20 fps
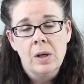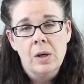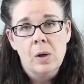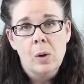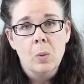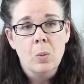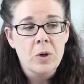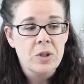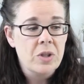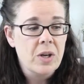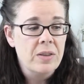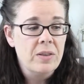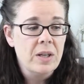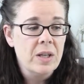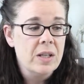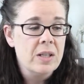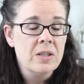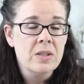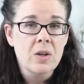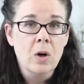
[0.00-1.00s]
which I
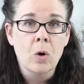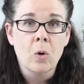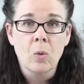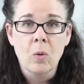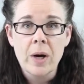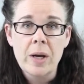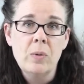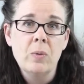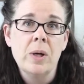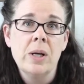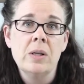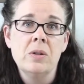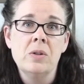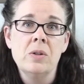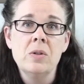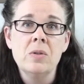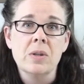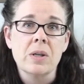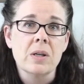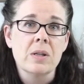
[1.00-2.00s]
think is a great way to
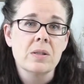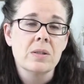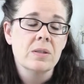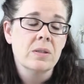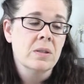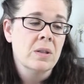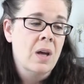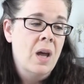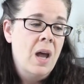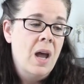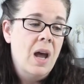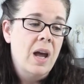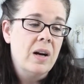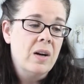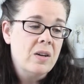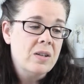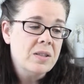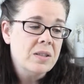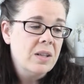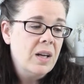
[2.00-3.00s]
do this. And
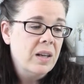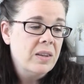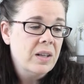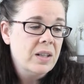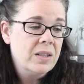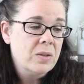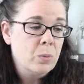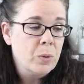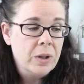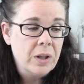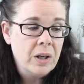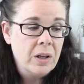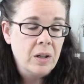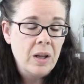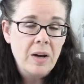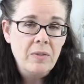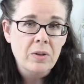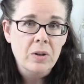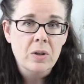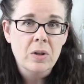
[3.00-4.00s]
honestly, I think it's really
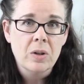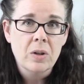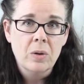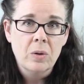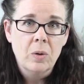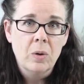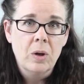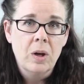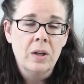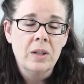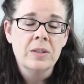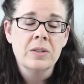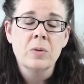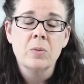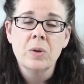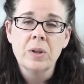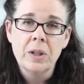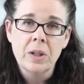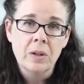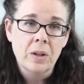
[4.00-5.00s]
clever. It's a
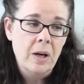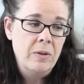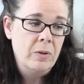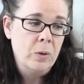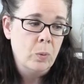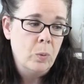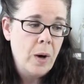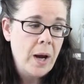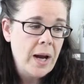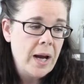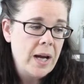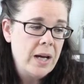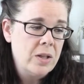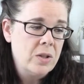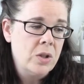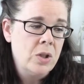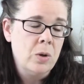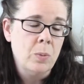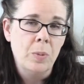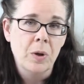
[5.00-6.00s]
really clever way
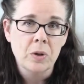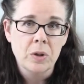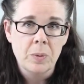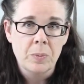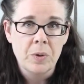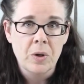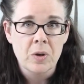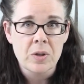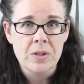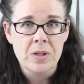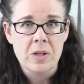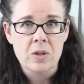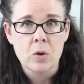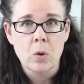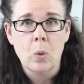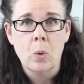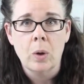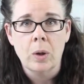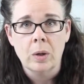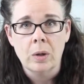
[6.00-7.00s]
to build up your
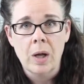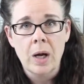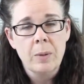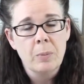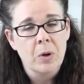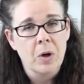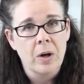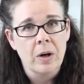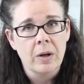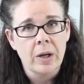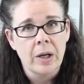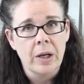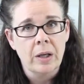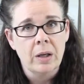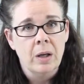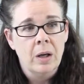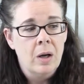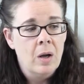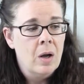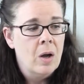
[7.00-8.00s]
essential oil
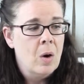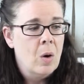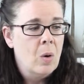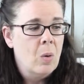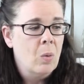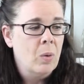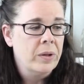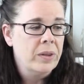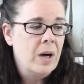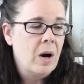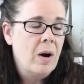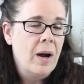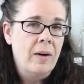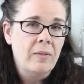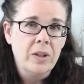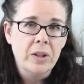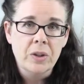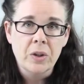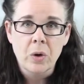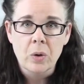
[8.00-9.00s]
library without
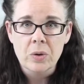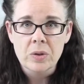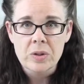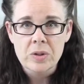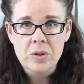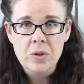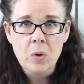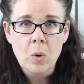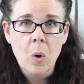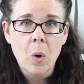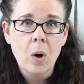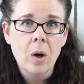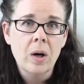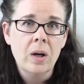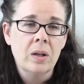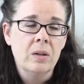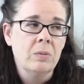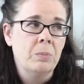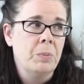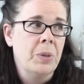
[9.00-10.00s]
having to go to the store
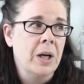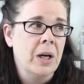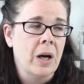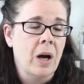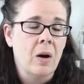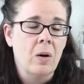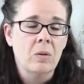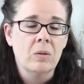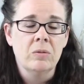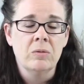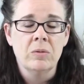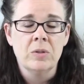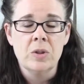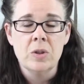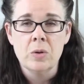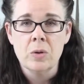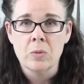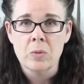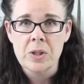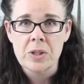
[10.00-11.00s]
and pick out and
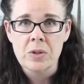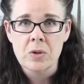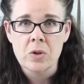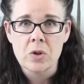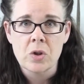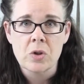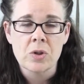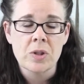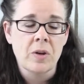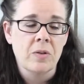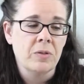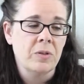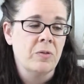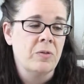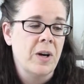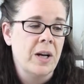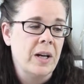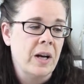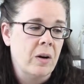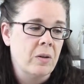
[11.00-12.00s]
do the research yourself to
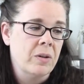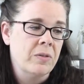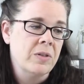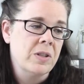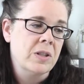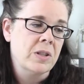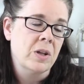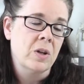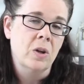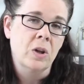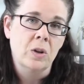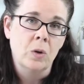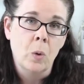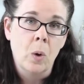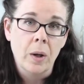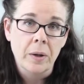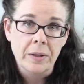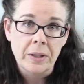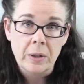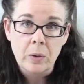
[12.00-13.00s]
find out if it's a good
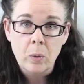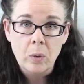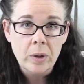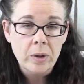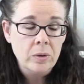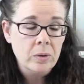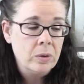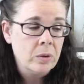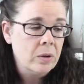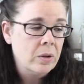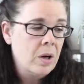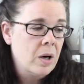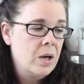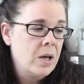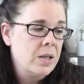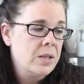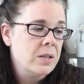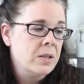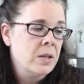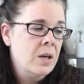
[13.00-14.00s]
quality oil or
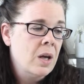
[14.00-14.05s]
not.